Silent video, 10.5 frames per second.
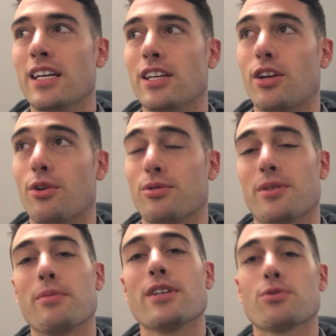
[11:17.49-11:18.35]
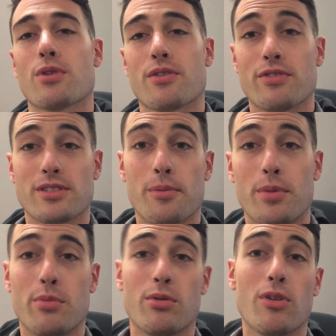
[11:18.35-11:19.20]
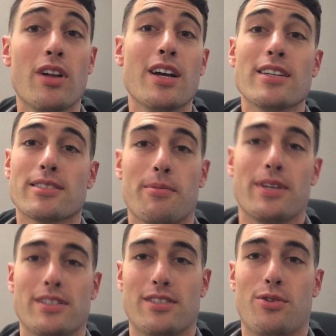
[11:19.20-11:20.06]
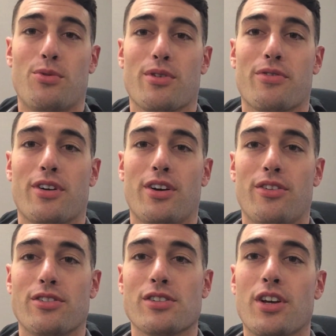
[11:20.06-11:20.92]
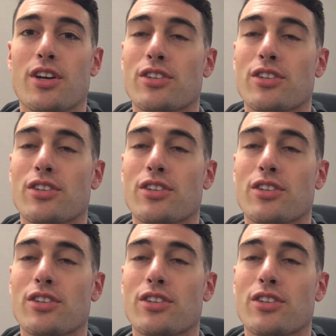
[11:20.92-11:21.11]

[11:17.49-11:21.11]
you know, some things work for some people, some things don't work for others.